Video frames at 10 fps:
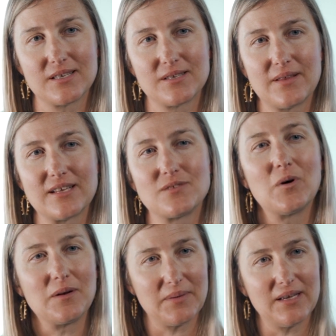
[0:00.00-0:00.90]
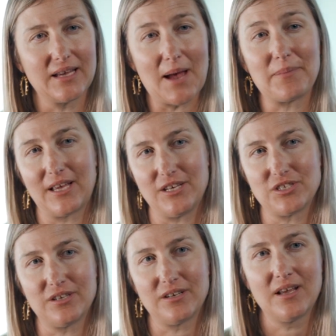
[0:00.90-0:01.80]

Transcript: And so that's one big application.